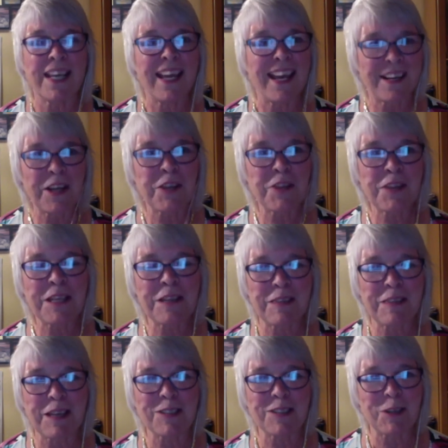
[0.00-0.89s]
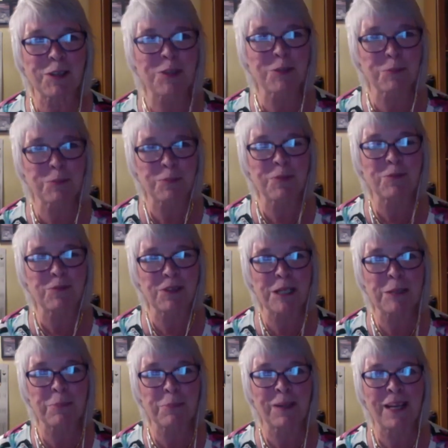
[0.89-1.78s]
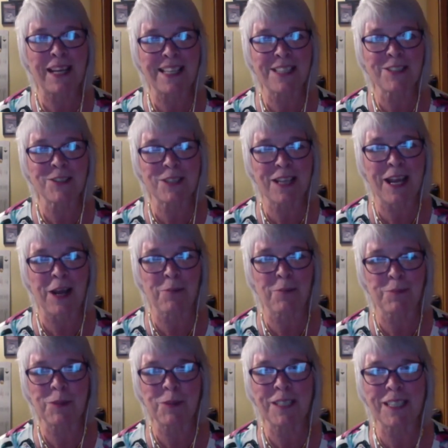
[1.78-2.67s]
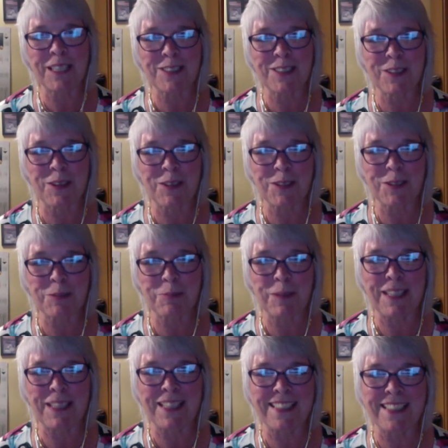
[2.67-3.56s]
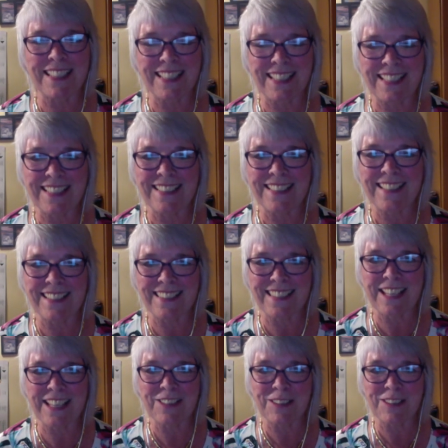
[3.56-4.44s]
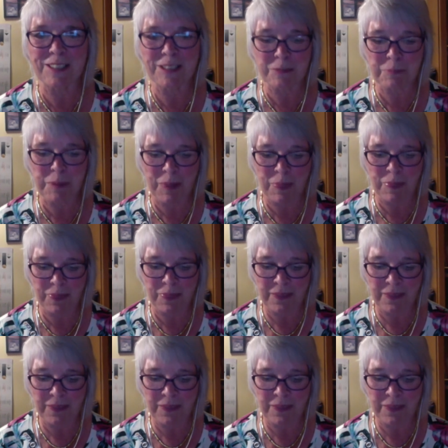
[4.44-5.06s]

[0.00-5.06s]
And I think that's going to really play into how Munich is going to be in at the end of this month.